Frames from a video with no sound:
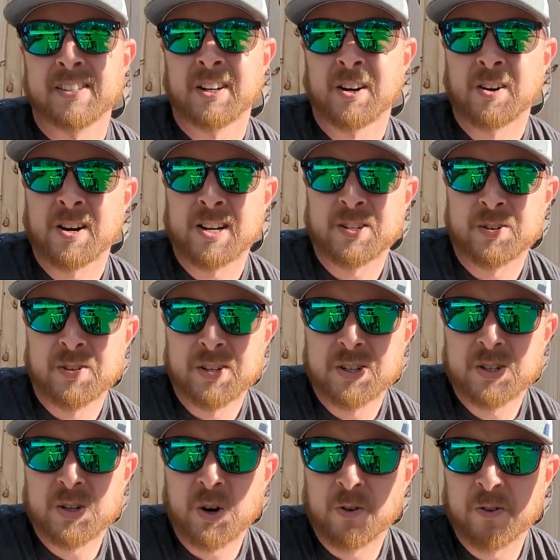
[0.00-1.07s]
Alright, so
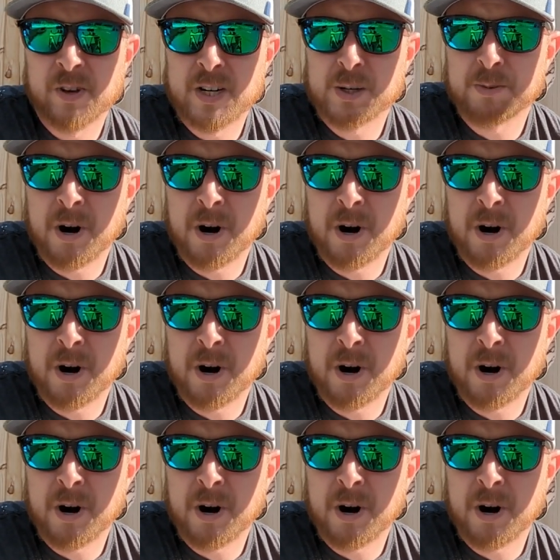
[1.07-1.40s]
this is our finished